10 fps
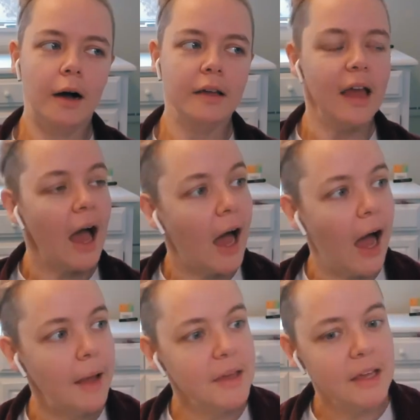yeah,
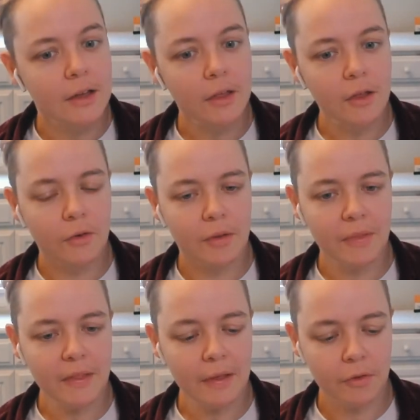I mean, you know,
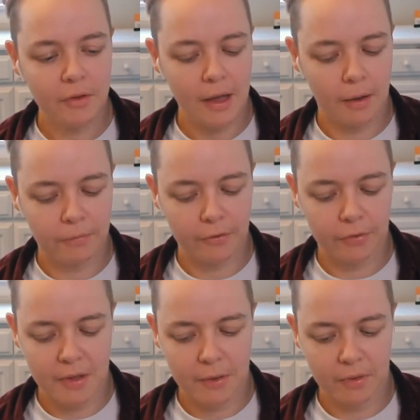something that was really helpful
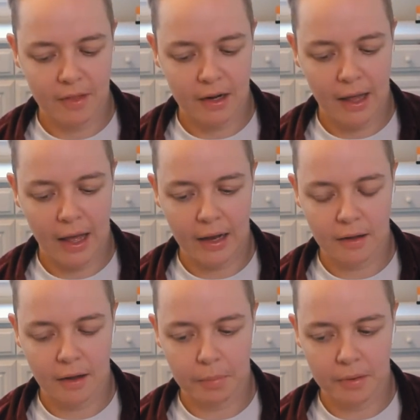for me was that I had a
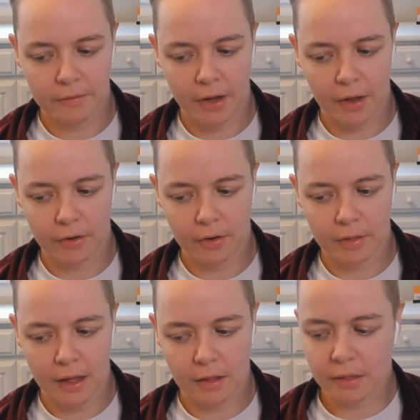couple of other
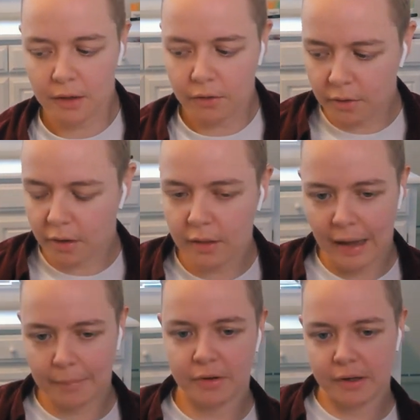like little
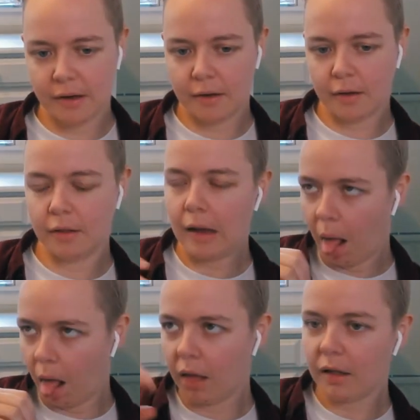collaborative coll-
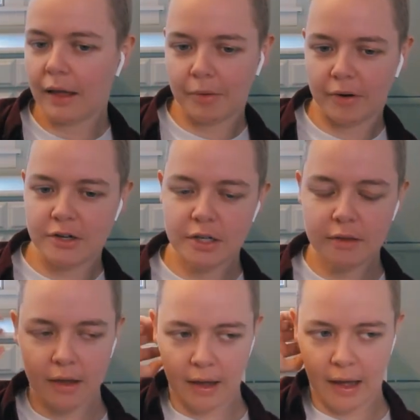uh,
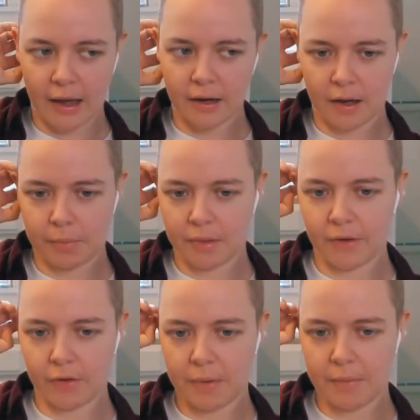collaborations. Like I had a couple of
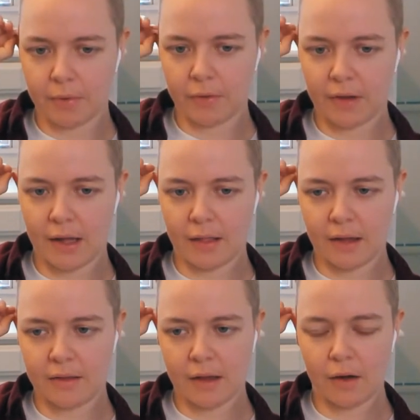other people that I
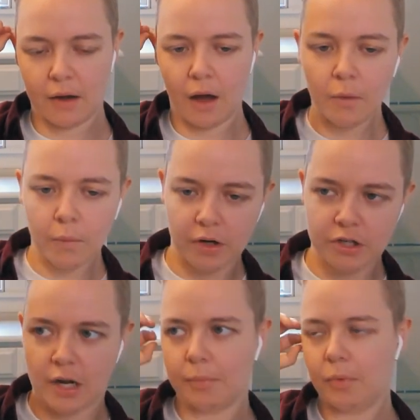like did a, a
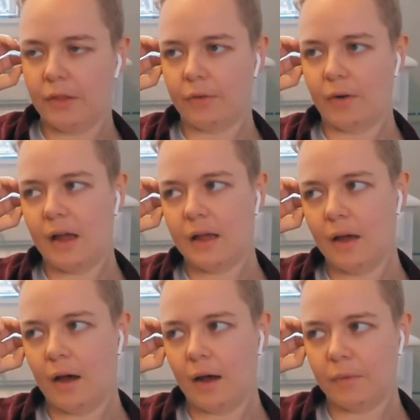workshop with, or I
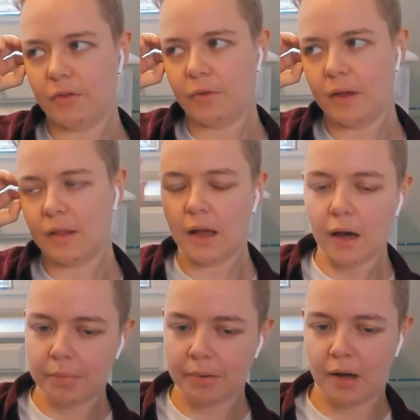I was doing like
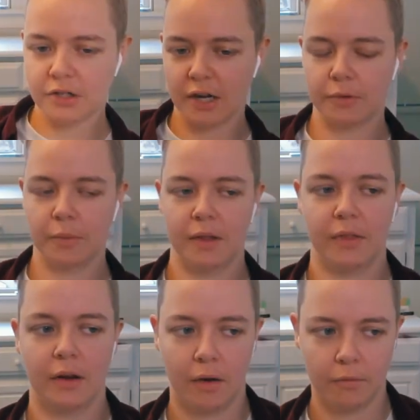a project with,
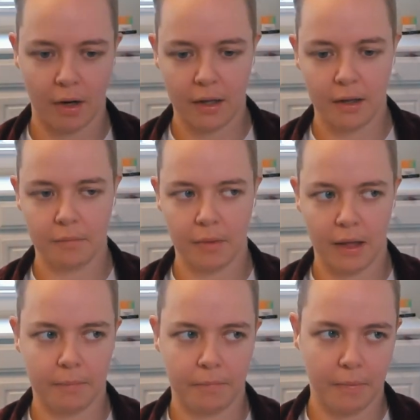and not running
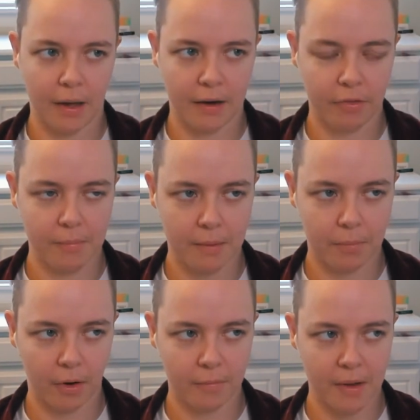like kind of the main
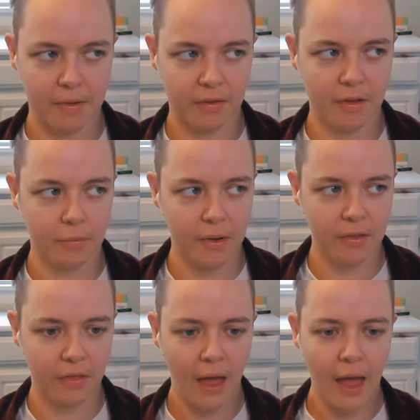part of my business with.
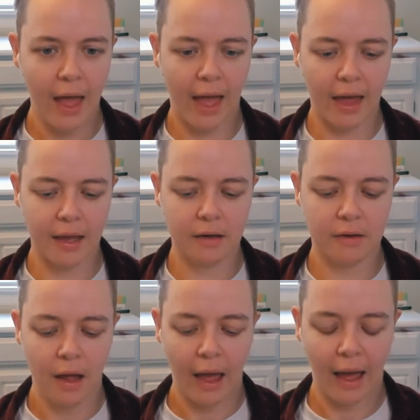And
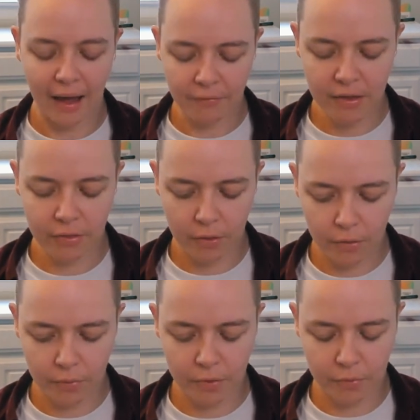having
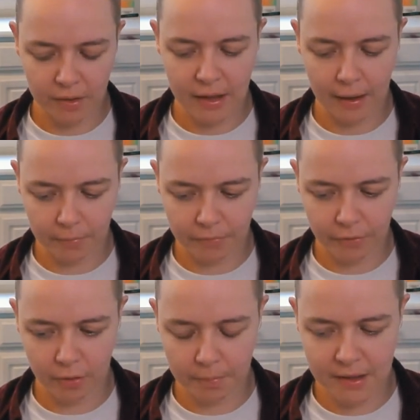those was really
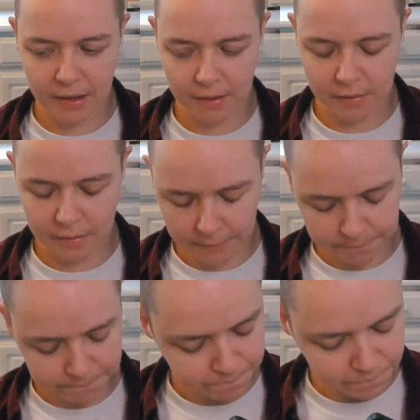helpful because
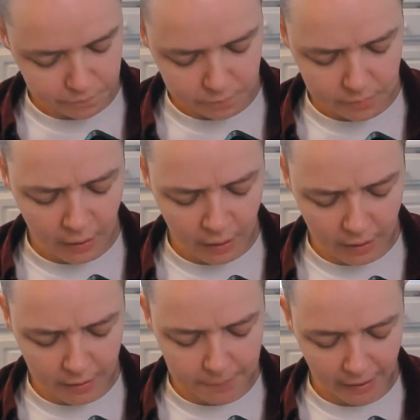
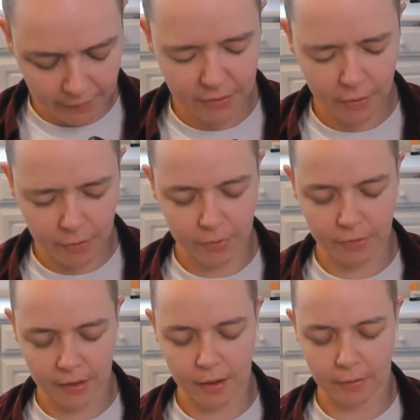um, having those was
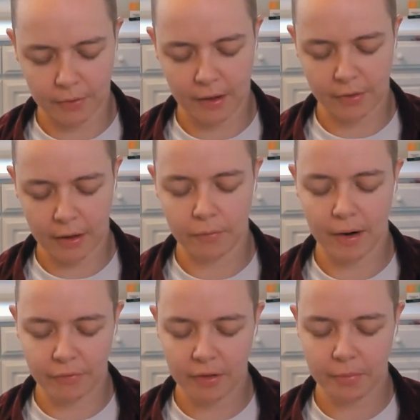really helpful as like a
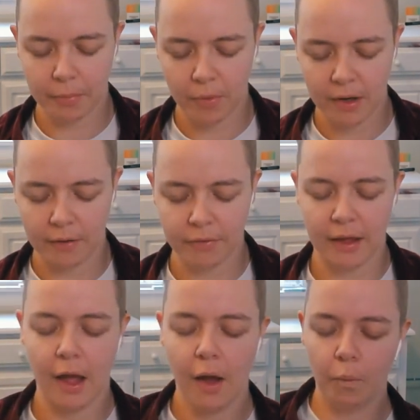reference point of
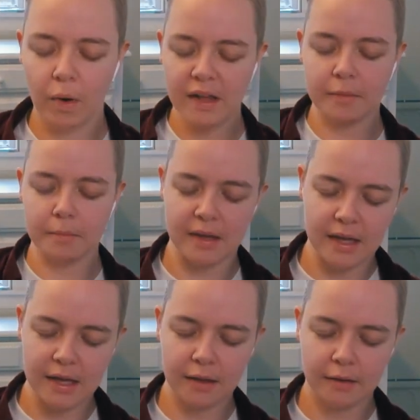like mm. what is
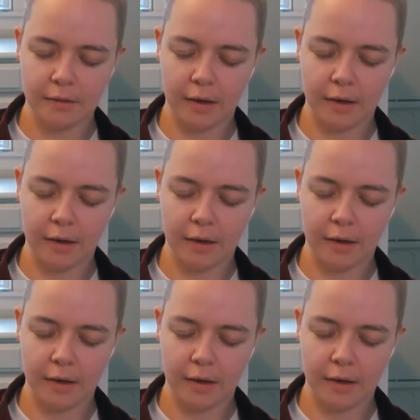me